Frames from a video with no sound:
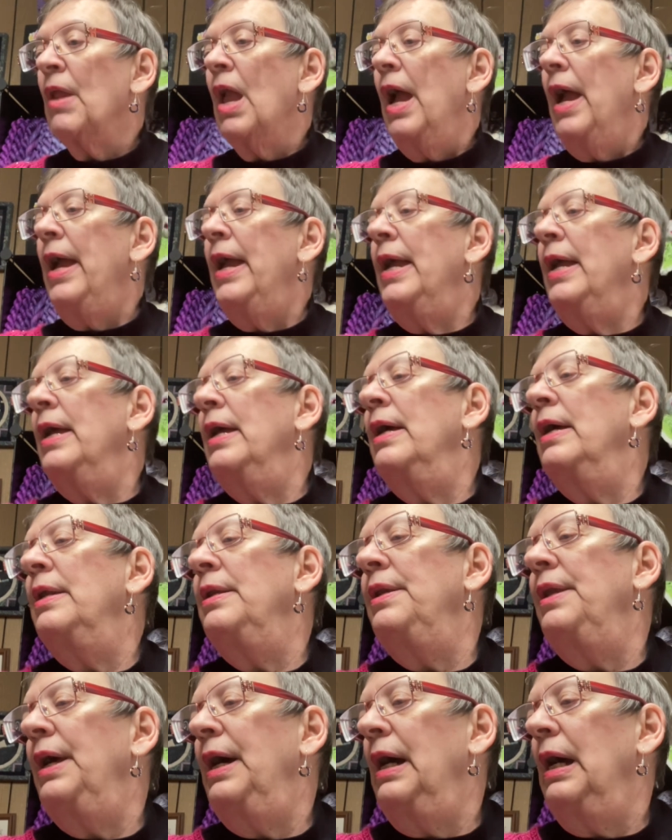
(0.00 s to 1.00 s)

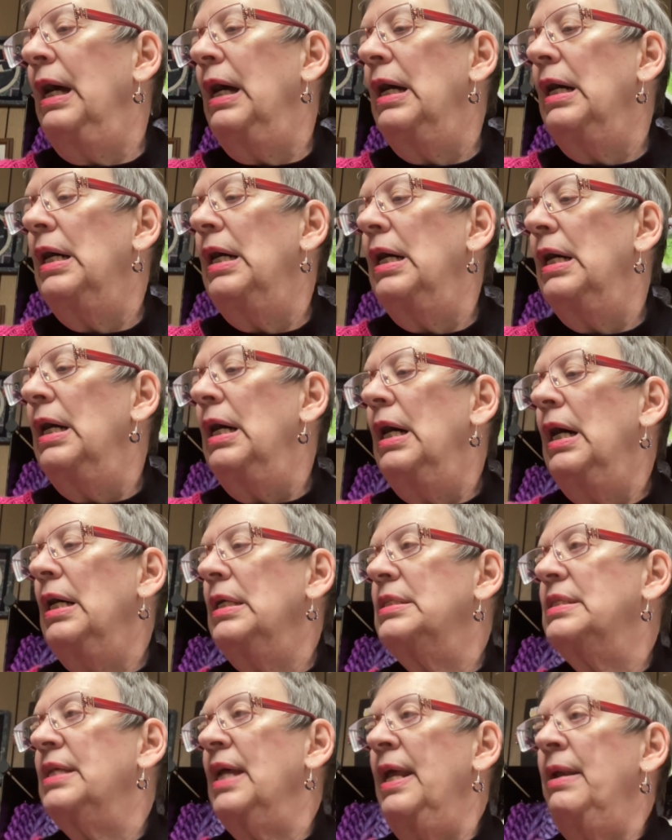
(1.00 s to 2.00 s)
And I
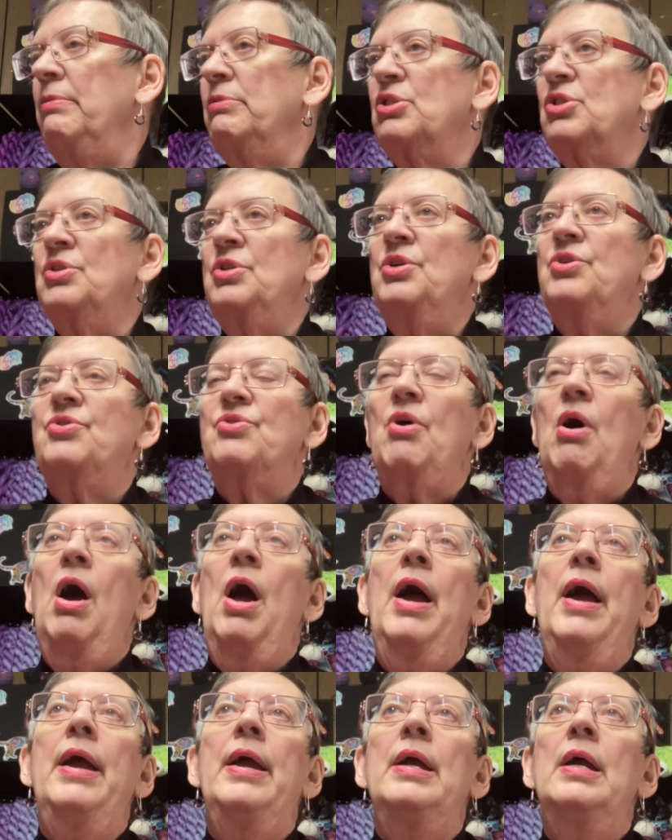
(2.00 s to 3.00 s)
said I was going to
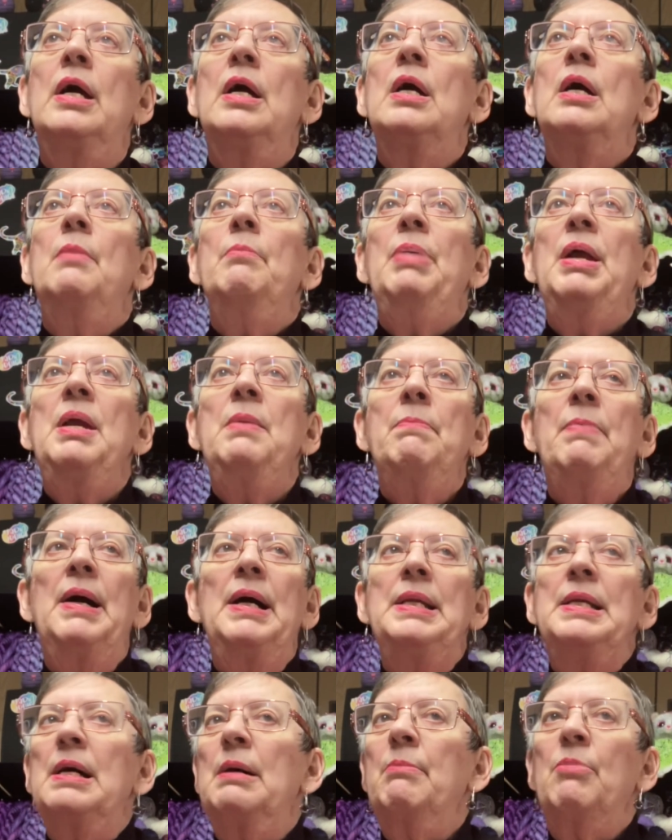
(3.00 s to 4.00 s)
try paint by
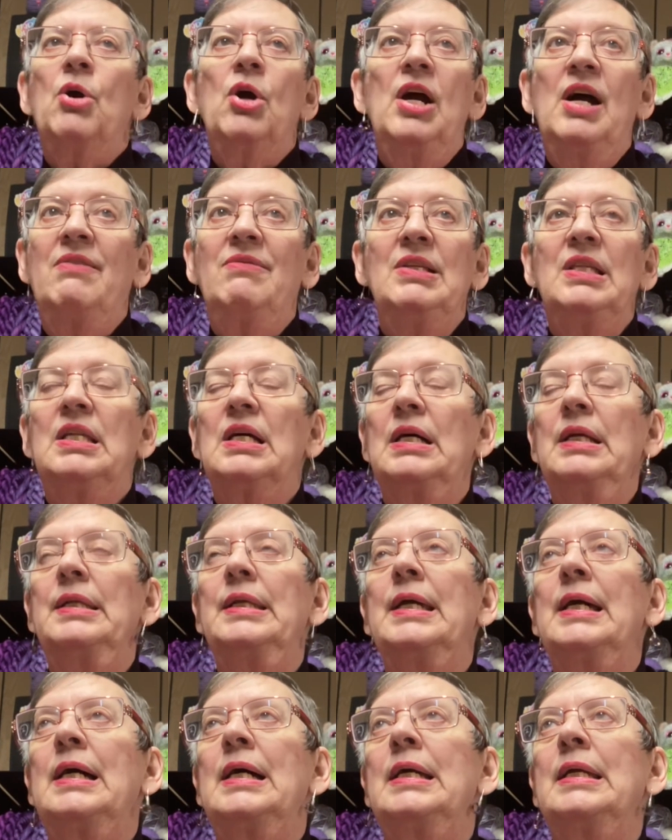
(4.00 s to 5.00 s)
number. I haven't done
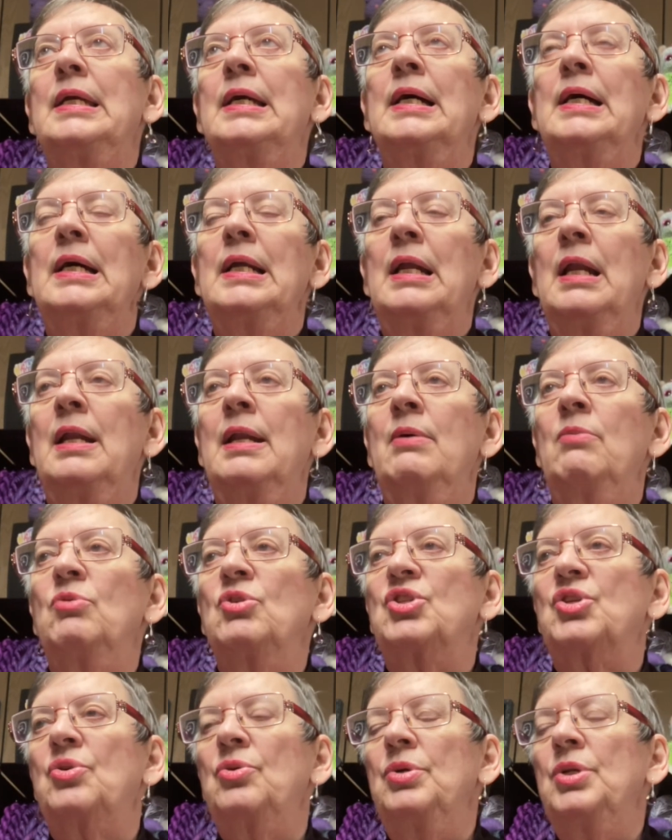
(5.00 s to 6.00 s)
that yet. And I was
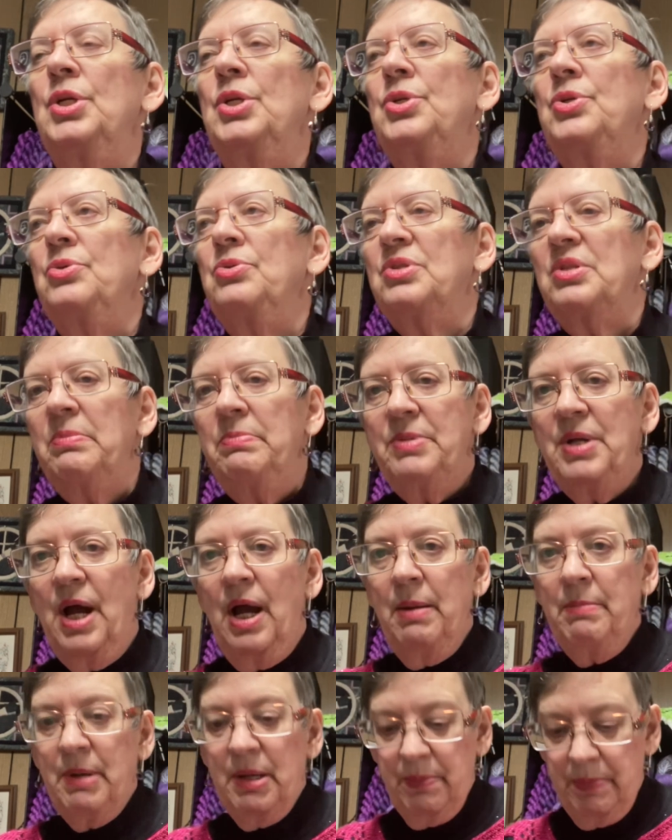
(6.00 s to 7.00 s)
going to do some
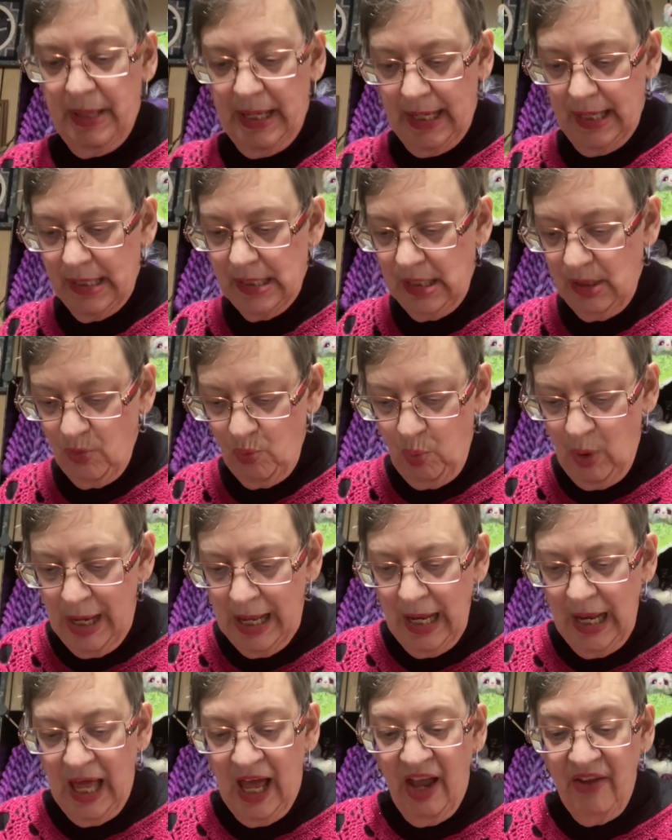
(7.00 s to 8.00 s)
diamond painting.
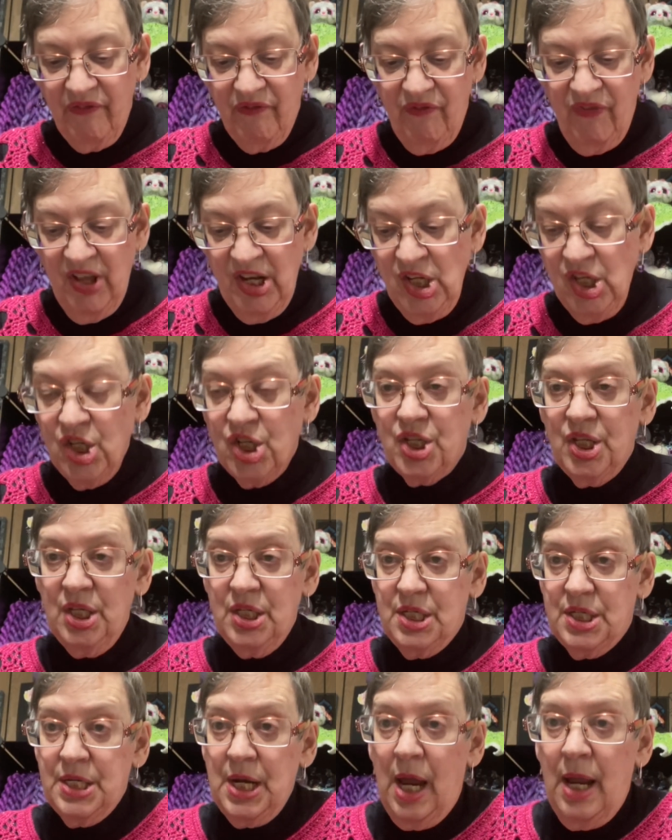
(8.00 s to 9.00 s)
Well, I finished
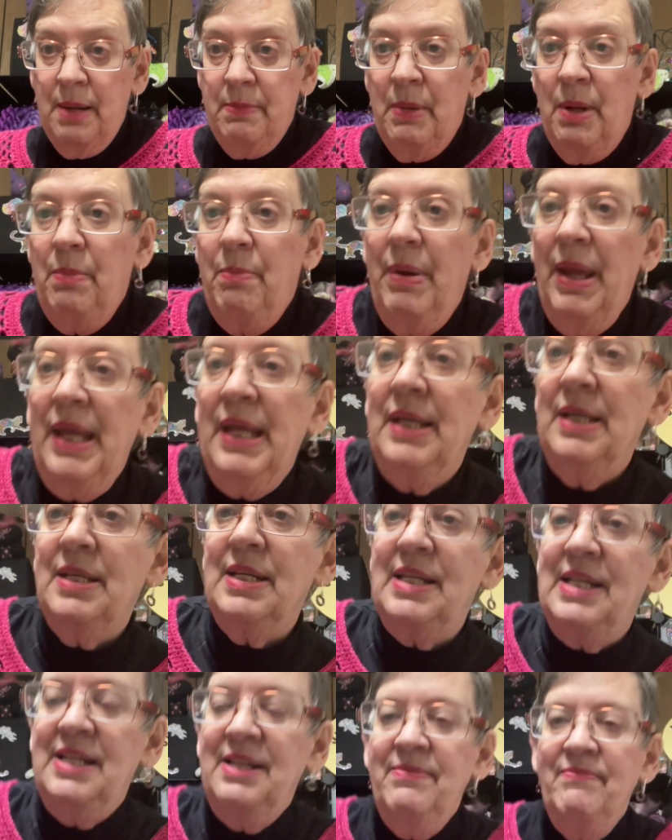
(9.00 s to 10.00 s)
this diamond
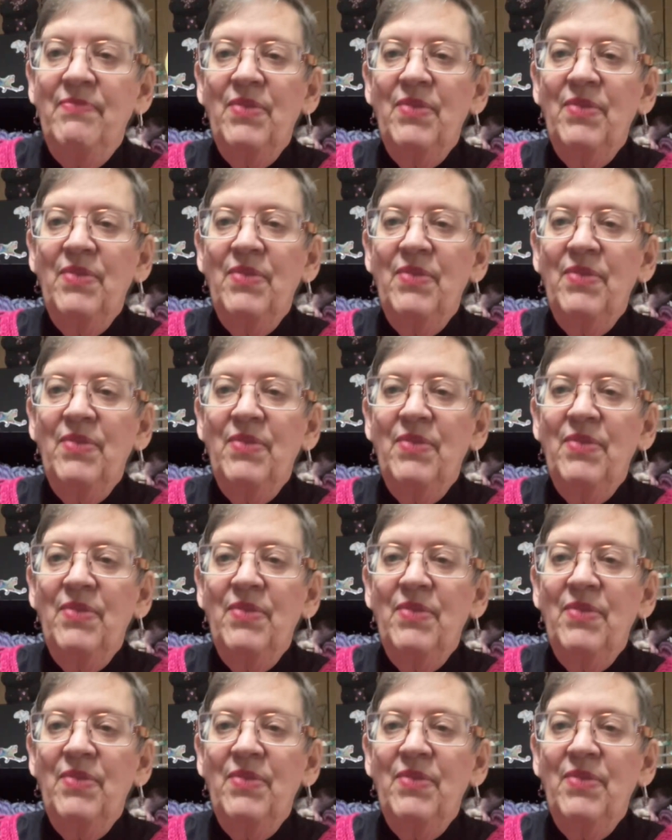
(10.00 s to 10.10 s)
painting.